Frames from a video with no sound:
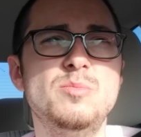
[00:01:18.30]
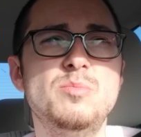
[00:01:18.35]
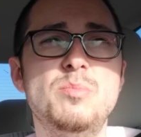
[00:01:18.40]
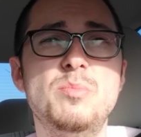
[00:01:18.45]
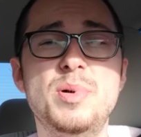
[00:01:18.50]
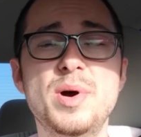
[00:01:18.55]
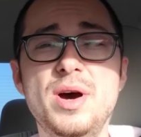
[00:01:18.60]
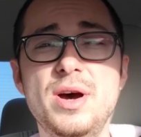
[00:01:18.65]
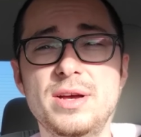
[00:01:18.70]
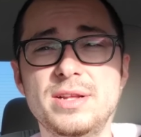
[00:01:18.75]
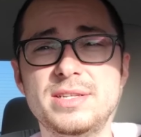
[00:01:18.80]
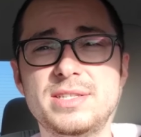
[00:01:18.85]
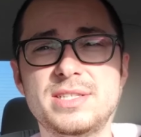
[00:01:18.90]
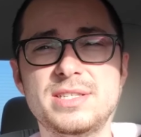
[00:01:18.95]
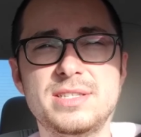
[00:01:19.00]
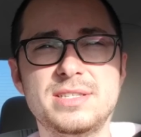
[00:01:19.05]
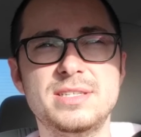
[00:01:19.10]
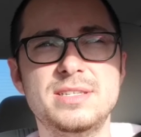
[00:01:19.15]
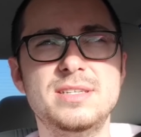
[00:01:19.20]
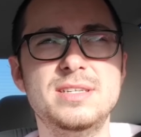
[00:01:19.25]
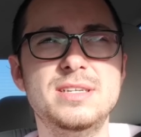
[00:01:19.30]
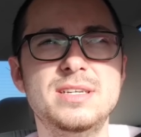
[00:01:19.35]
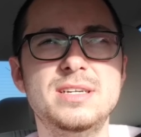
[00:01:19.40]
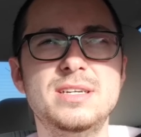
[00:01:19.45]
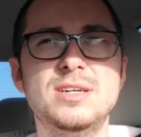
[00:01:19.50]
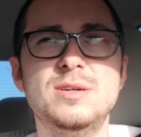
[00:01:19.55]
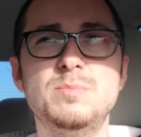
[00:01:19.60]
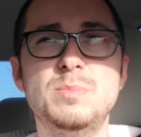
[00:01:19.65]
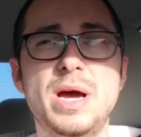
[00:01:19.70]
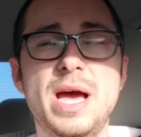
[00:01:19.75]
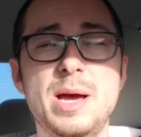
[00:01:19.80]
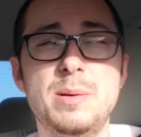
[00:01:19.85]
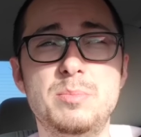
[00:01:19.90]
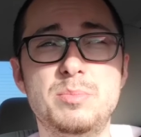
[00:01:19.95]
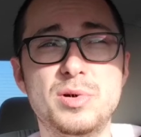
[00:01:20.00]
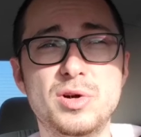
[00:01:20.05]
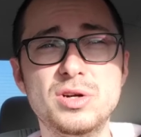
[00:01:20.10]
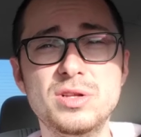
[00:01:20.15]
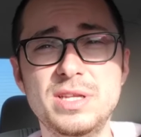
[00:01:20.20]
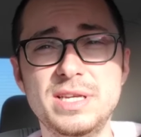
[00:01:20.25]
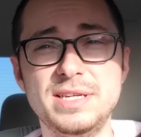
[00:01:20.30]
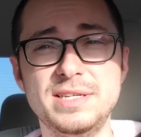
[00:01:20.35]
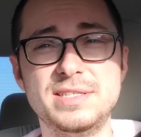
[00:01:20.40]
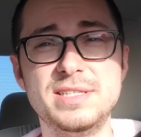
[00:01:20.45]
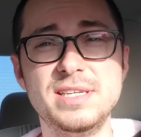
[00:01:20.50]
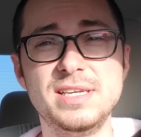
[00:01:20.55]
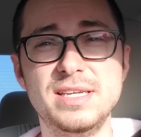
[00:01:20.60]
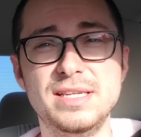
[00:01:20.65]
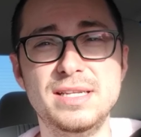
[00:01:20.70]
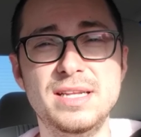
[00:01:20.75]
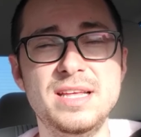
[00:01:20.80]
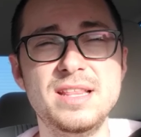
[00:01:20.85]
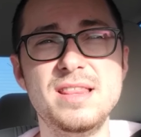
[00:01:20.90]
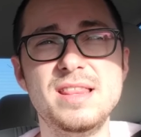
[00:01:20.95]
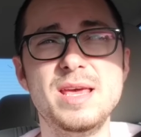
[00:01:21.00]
But at Burlington,